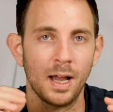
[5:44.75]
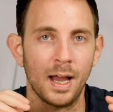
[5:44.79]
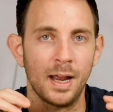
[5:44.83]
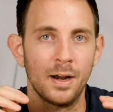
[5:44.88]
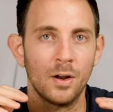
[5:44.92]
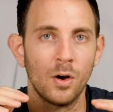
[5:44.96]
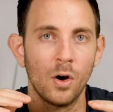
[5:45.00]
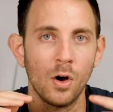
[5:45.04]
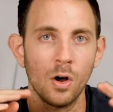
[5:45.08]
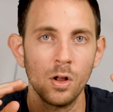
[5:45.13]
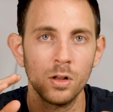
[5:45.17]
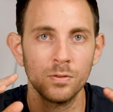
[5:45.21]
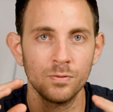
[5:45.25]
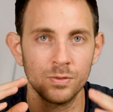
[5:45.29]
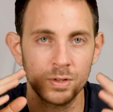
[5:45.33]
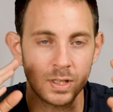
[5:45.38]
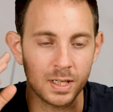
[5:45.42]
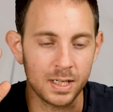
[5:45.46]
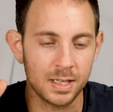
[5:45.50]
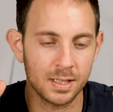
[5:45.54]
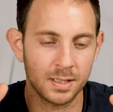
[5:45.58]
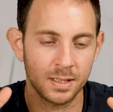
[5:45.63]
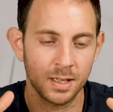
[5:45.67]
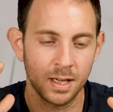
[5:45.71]
and all of
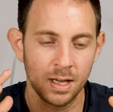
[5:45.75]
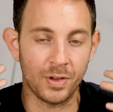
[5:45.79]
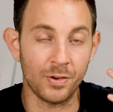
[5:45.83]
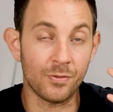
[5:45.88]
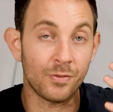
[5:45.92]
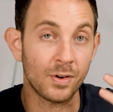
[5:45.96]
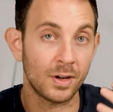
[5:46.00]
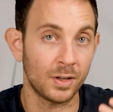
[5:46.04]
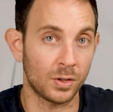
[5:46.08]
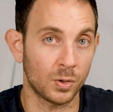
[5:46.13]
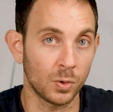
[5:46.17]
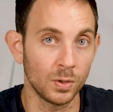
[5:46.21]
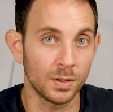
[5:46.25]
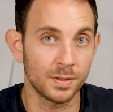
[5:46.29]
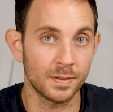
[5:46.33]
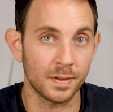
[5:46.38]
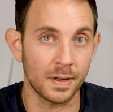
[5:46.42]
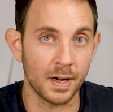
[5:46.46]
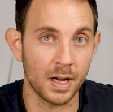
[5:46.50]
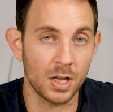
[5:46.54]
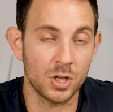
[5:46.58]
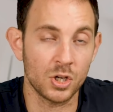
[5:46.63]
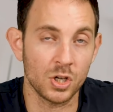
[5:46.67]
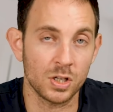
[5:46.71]
these different tools
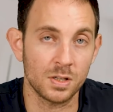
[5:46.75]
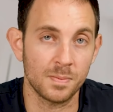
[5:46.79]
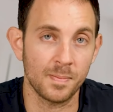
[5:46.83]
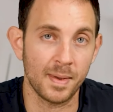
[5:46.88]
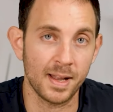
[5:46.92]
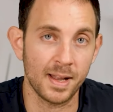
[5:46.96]
that I just